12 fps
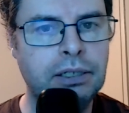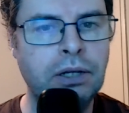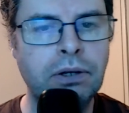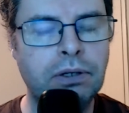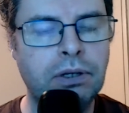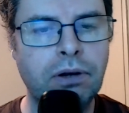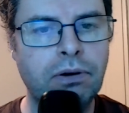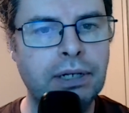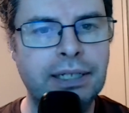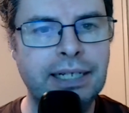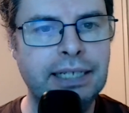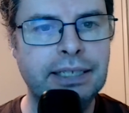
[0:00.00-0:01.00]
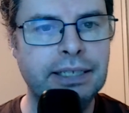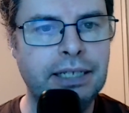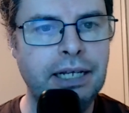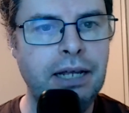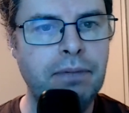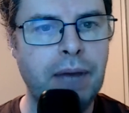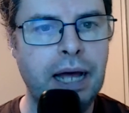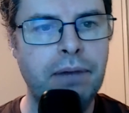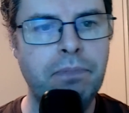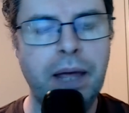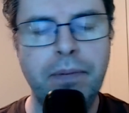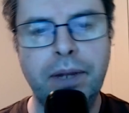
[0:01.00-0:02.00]
they're a decent team,
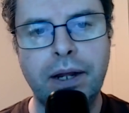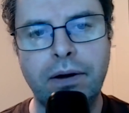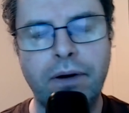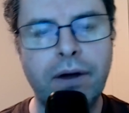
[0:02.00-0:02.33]
and maybe their